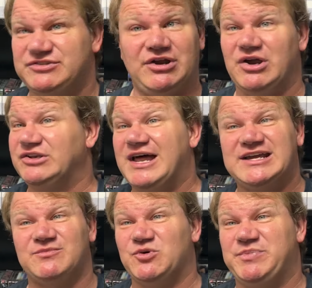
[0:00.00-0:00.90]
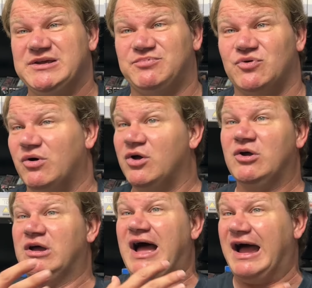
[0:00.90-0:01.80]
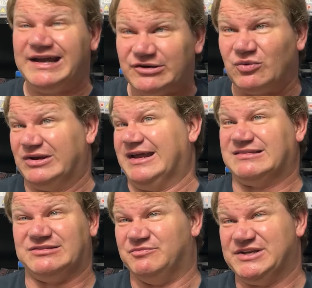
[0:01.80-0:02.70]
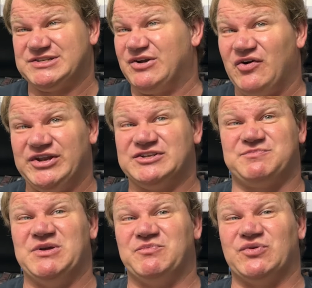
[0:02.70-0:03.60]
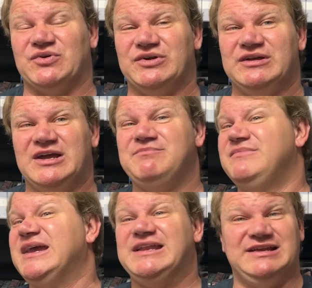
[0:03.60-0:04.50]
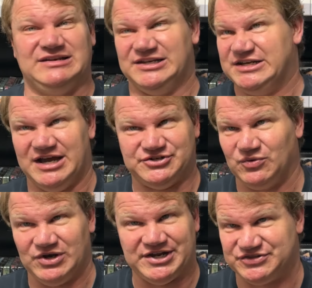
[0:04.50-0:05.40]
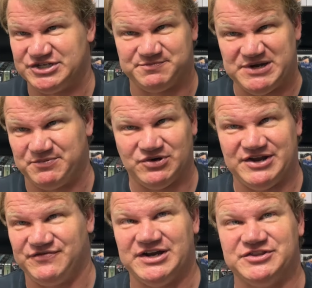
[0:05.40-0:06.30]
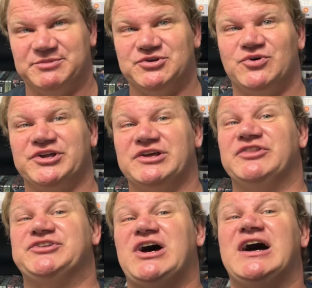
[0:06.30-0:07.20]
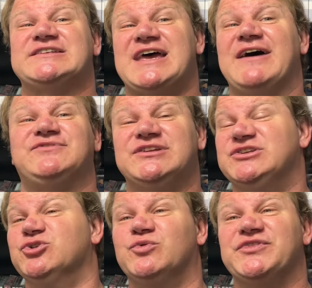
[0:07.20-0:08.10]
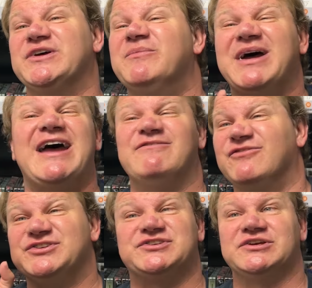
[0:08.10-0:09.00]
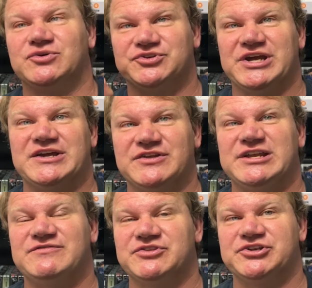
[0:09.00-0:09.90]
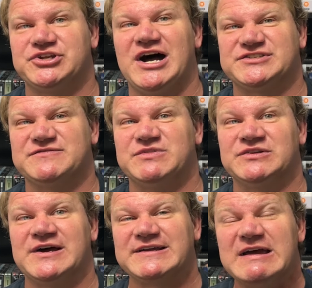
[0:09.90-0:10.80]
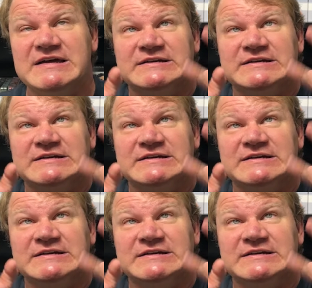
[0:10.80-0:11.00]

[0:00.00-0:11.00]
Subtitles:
they're unlikable people. I don't like them as an audience member. Immediately, I don't like these people. I find them annoying. And the dots have to deal with them every single day. Even the dots have been like,